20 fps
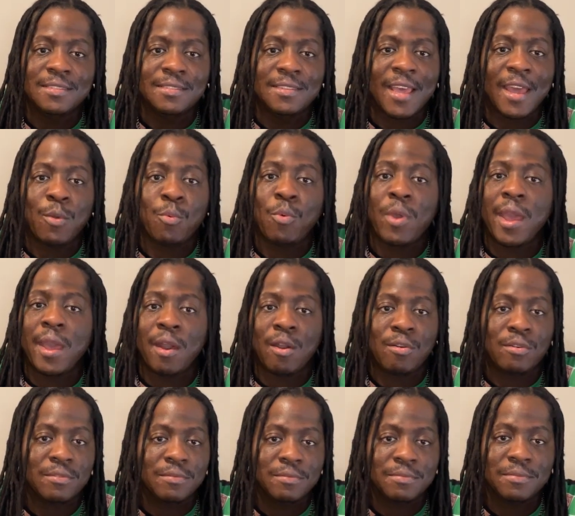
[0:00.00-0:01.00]
that
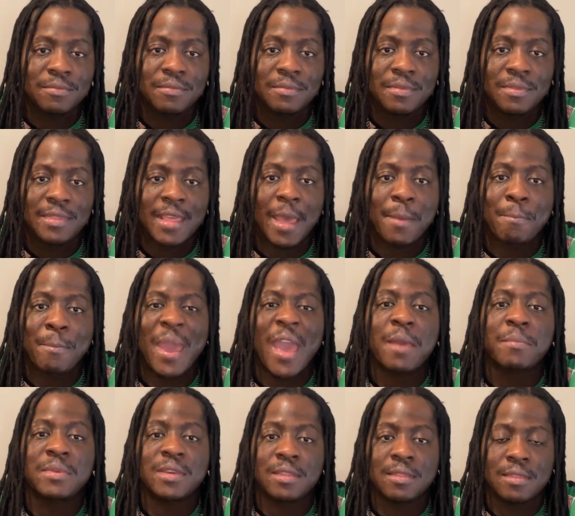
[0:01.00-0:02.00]
whale, that
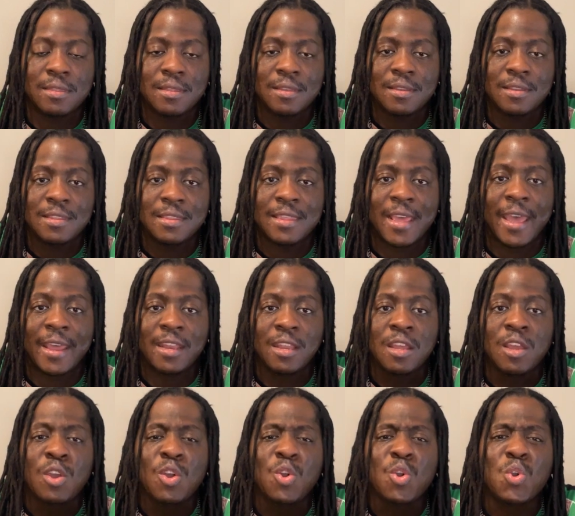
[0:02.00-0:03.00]
mammoth, that
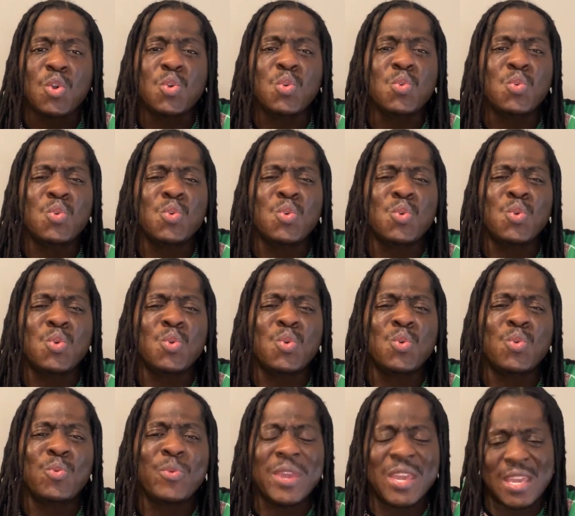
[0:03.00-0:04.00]

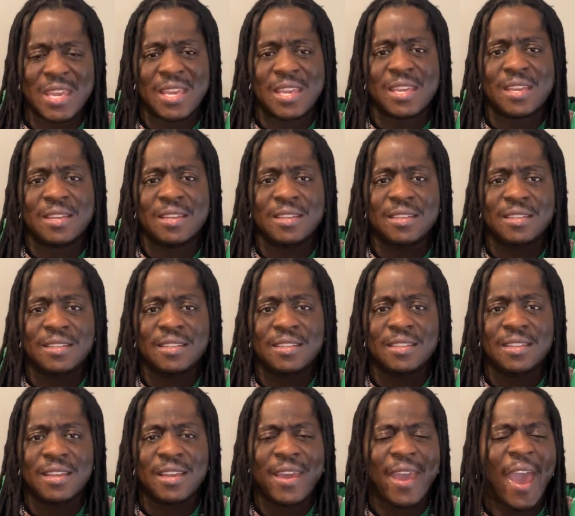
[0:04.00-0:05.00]
ooh-wee,
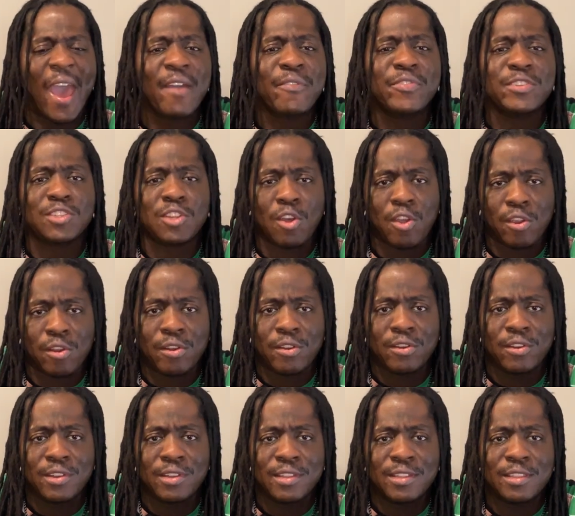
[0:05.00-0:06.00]
Avatar,
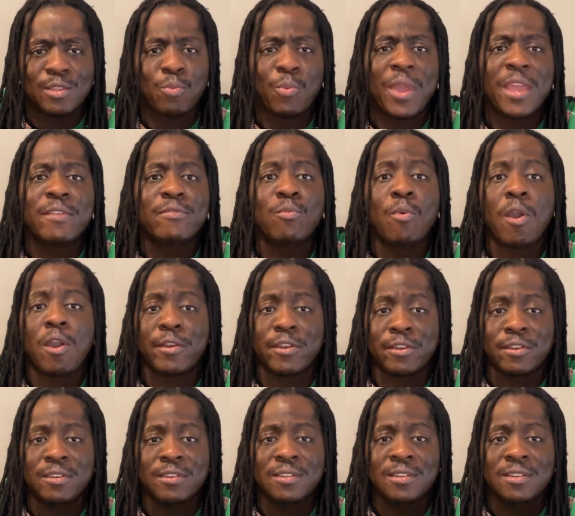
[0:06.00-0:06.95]
the Way of Water.